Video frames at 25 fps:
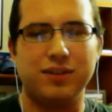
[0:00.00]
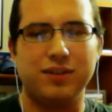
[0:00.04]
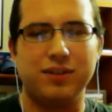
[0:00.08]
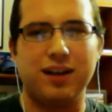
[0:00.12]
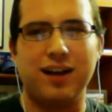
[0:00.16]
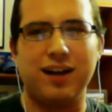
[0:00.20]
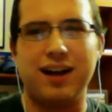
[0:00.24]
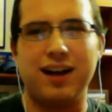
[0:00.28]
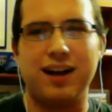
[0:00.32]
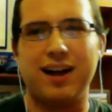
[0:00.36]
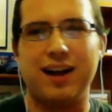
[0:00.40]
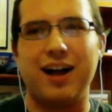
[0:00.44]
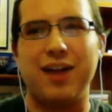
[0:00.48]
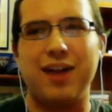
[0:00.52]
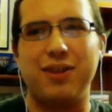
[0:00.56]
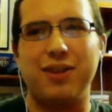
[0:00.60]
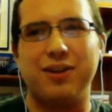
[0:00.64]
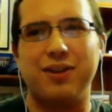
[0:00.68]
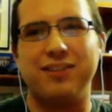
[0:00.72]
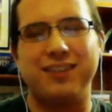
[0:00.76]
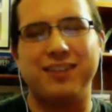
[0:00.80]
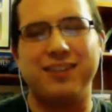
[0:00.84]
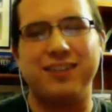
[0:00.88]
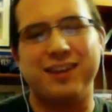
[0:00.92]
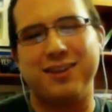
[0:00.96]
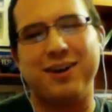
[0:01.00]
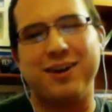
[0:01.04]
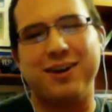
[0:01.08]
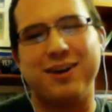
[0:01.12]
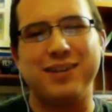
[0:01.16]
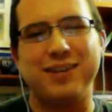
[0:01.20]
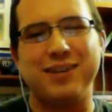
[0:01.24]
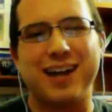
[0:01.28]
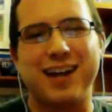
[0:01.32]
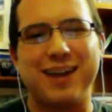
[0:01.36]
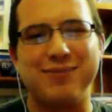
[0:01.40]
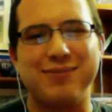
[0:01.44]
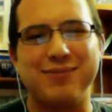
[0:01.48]
not, because I thought of
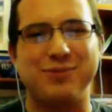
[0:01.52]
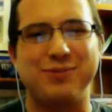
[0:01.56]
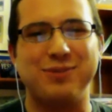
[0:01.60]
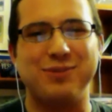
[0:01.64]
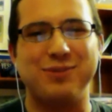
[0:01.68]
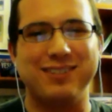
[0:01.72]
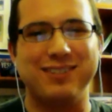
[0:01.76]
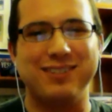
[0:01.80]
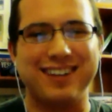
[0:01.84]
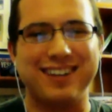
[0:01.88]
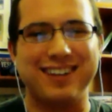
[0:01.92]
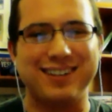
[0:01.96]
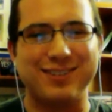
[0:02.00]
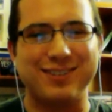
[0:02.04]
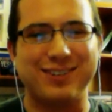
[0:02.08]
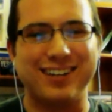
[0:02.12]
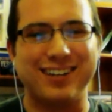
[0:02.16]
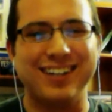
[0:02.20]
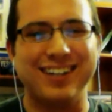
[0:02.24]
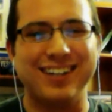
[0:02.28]
it afterwards. That's why.